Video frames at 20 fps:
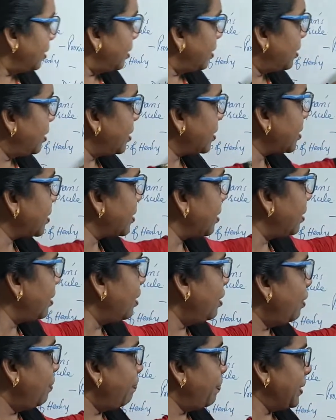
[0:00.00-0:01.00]
this
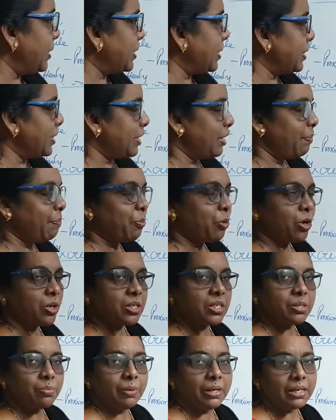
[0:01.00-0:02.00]
PCT,
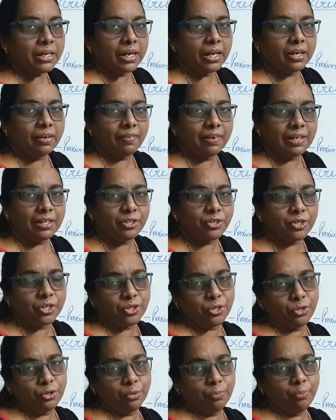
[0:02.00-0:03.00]
proximal convoluted
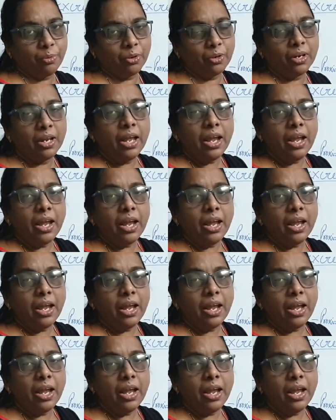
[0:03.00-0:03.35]
tubule.